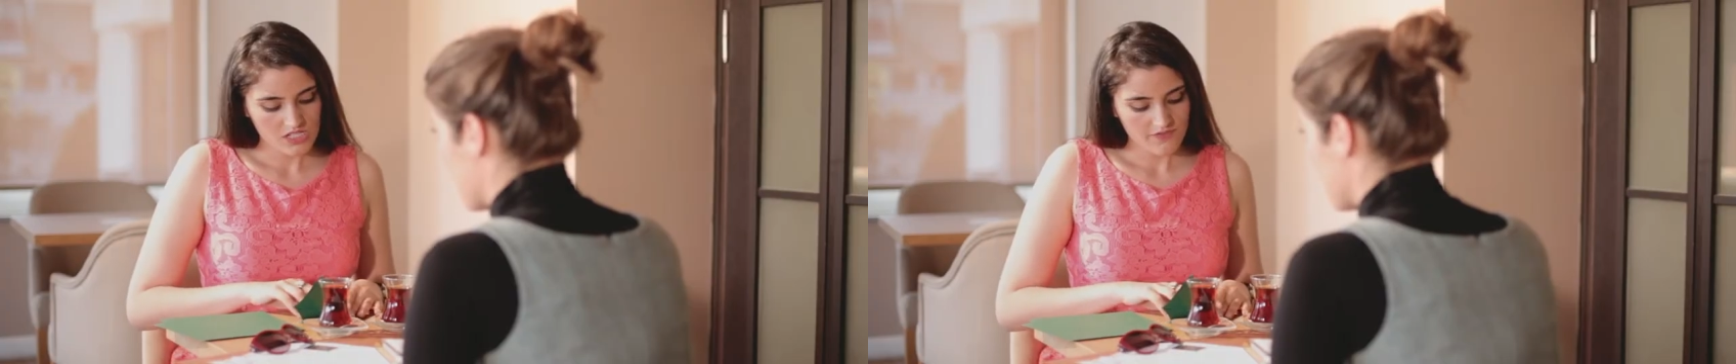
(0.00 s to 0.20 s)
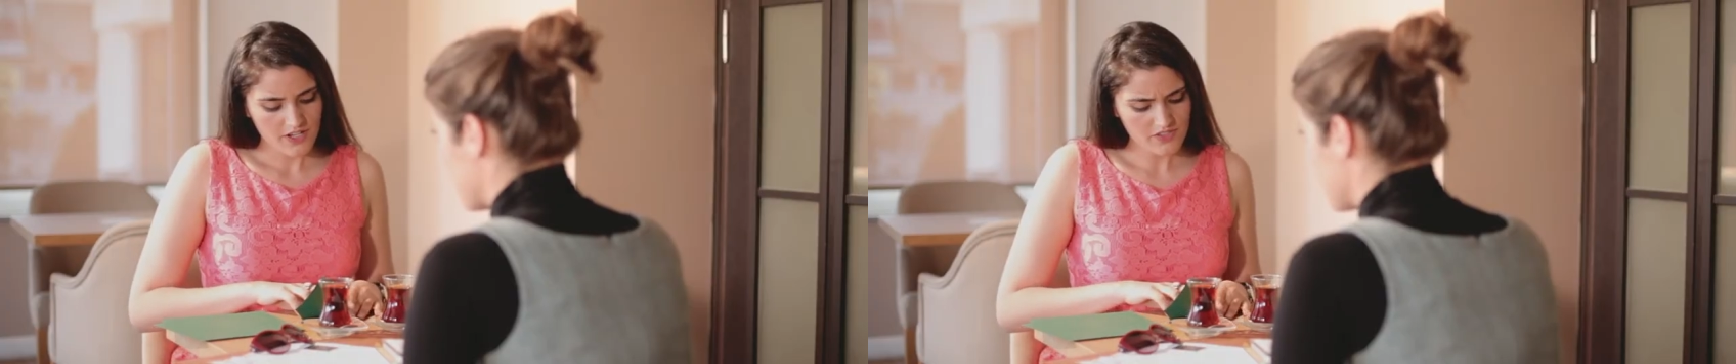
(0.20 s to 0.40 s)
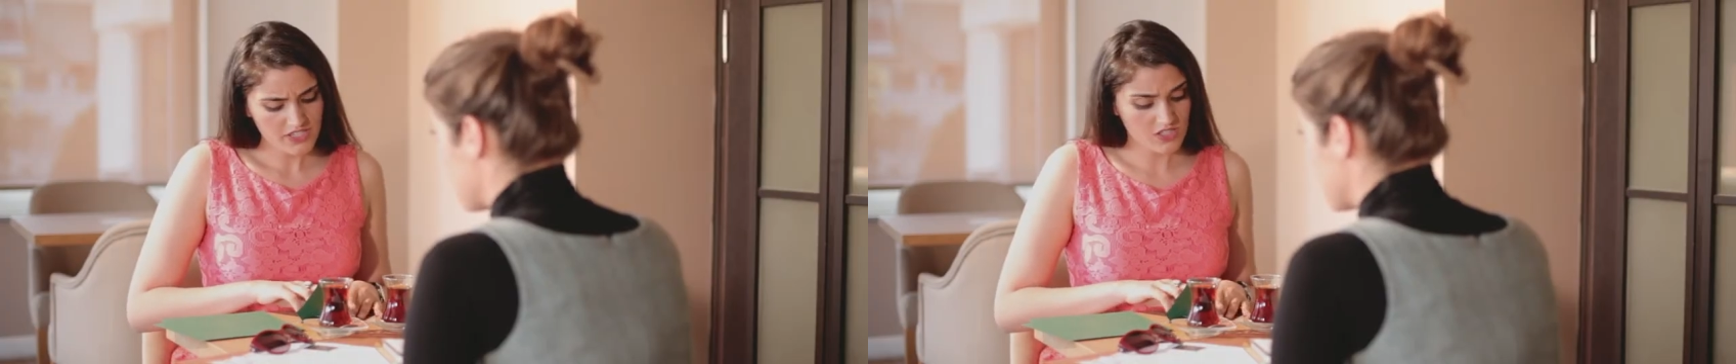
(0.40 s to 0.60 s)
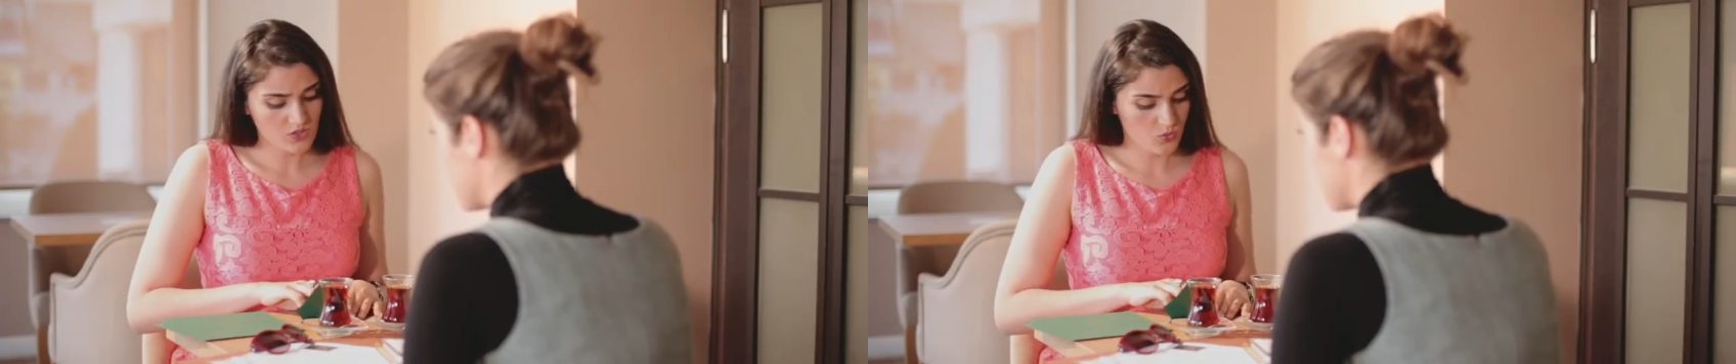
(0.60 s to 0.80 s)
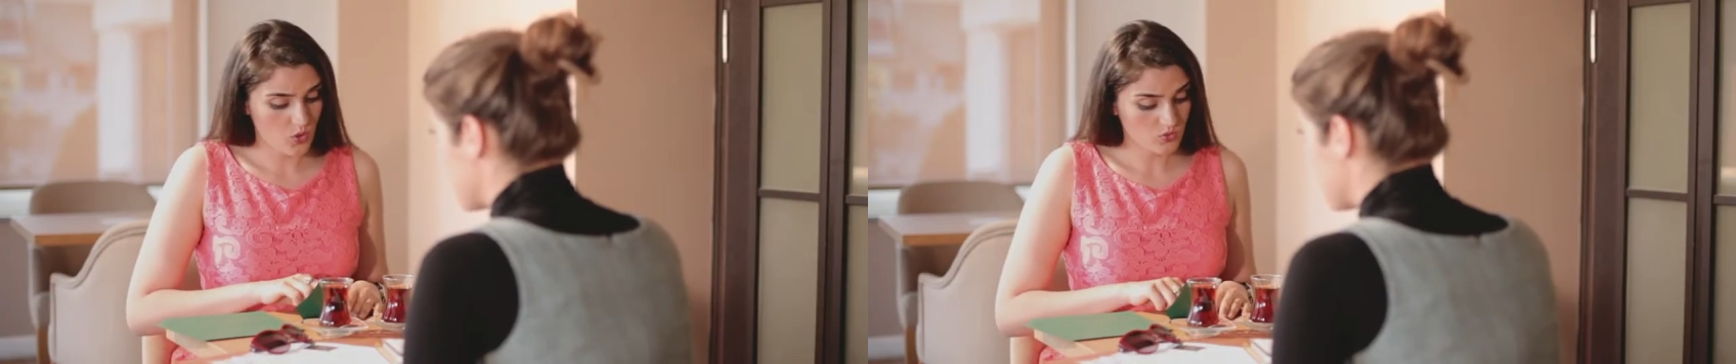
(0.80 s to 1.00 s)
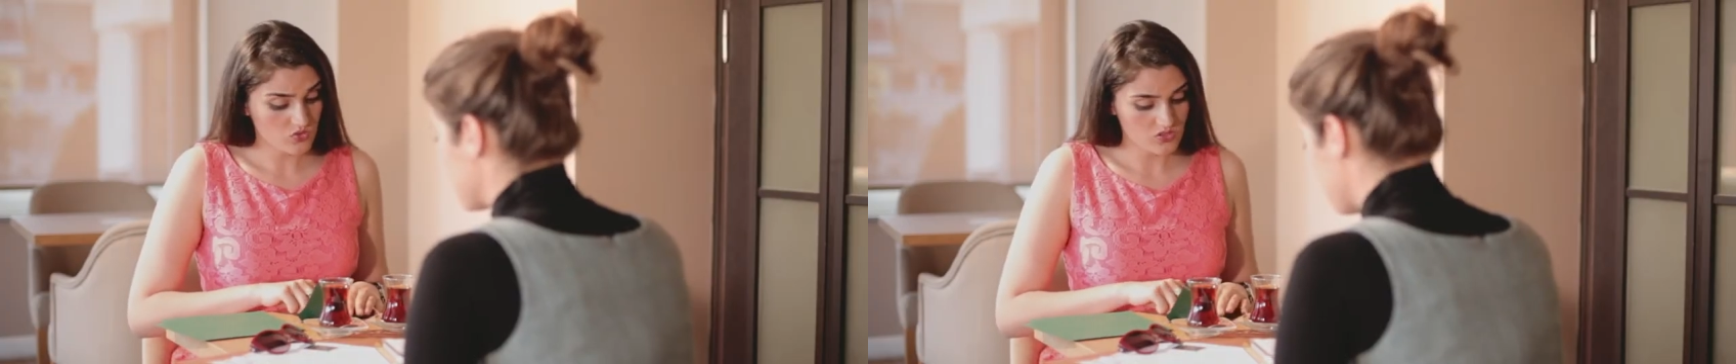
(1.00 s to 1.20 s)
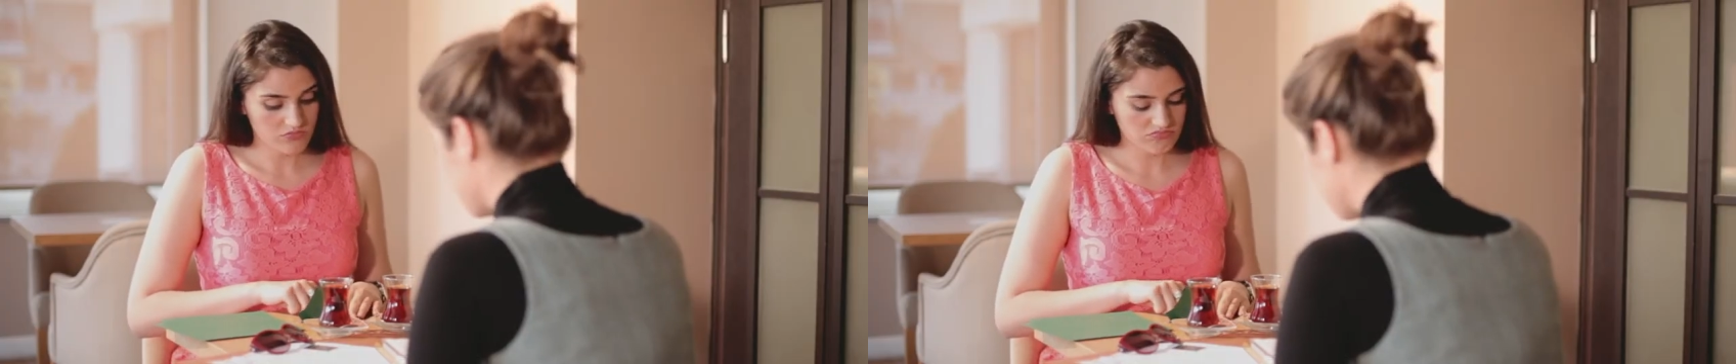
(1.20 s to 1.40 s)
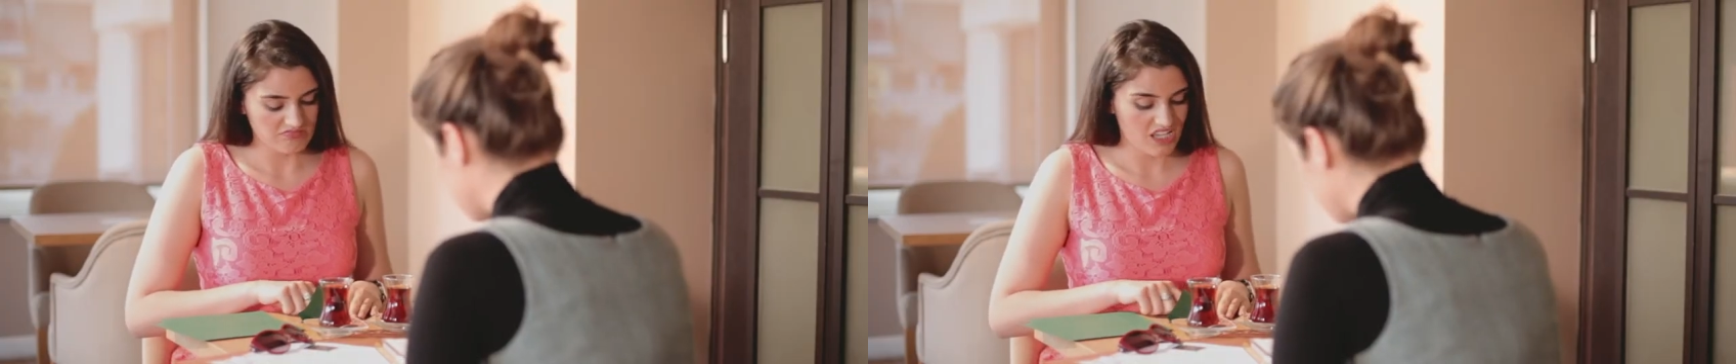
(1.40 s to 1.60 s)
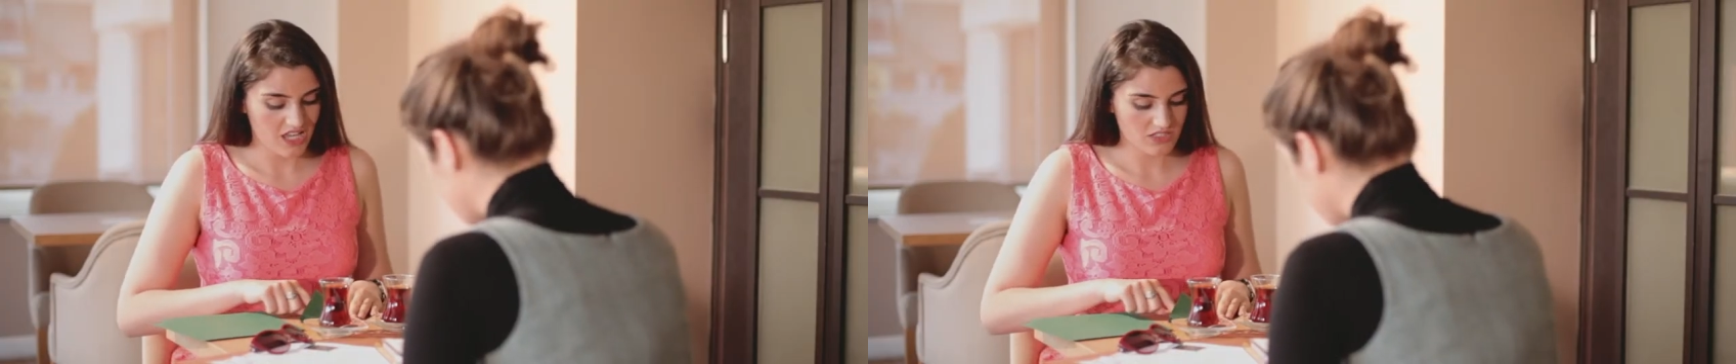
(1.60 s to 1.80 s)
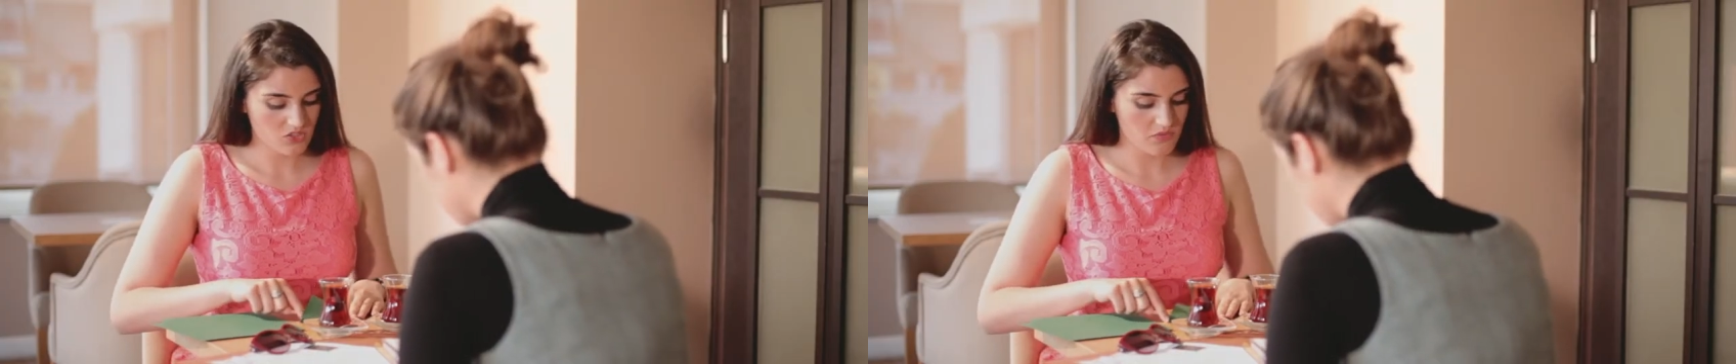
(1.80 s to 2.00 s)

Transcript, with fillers: There's this quote, can't